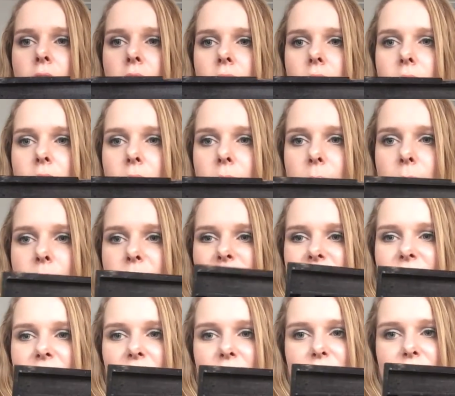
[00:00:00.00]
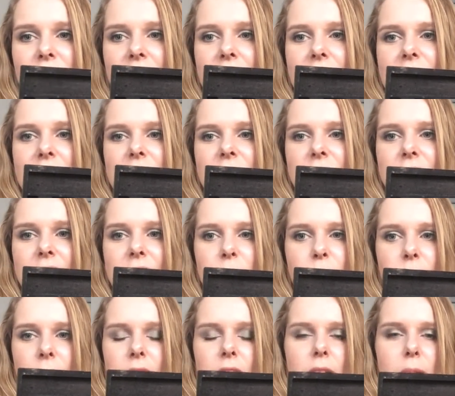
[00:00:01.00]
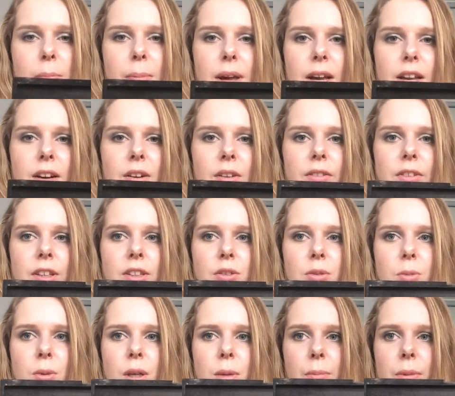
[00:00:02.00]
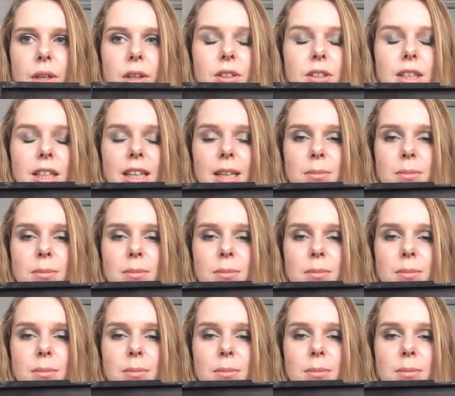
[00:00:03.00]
Um, I've slightly expanded the pan on this one because I